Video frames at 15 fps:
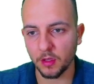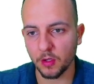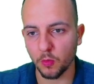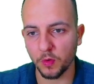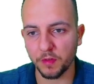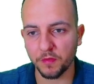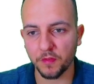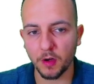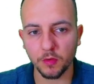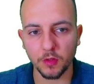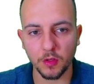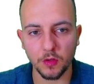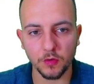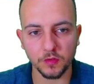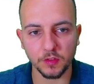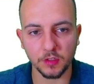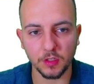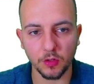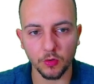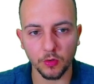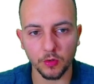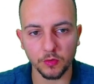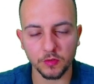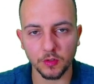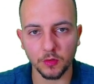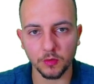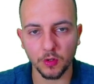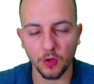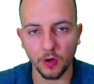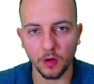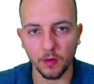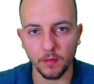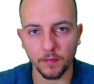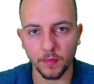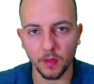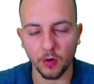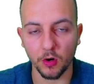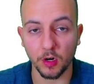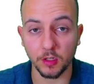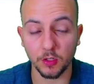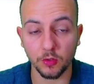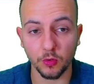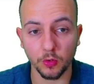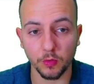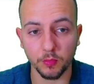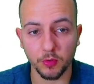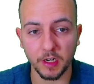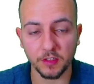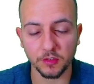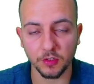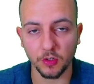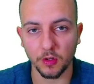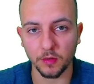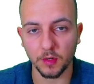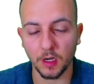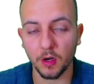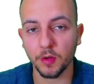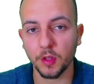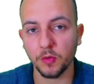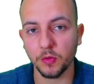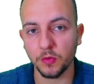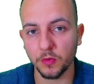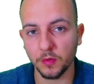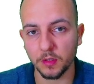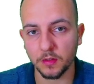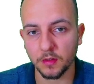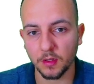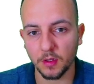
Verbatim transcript: without using the total sold column or the total price column? How can we do it?